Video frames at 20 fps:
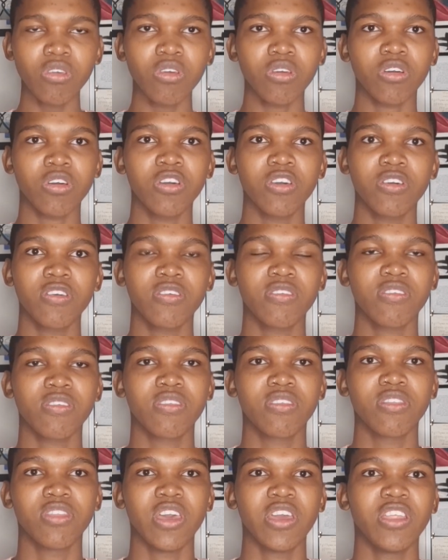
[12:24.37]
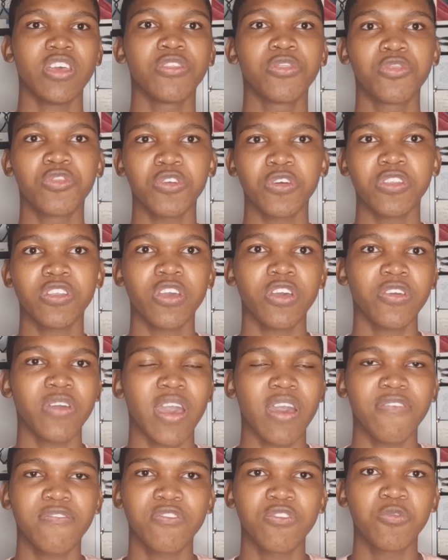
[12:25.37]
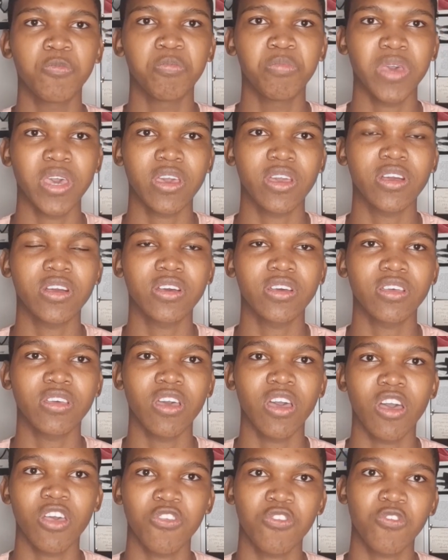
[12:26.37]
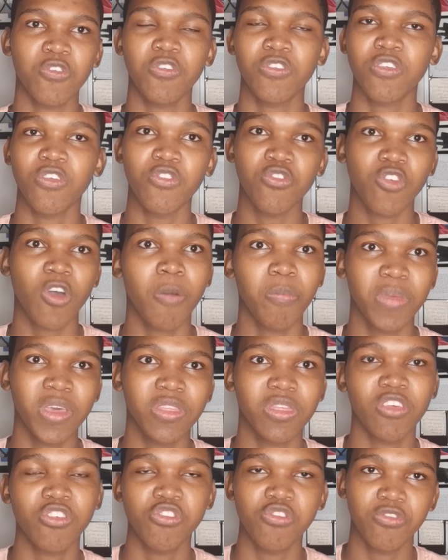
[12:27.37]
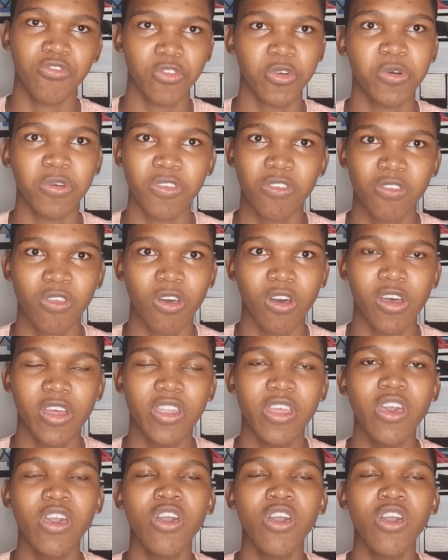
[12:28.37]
because then in third year you have to pick a certain topic that you focus on.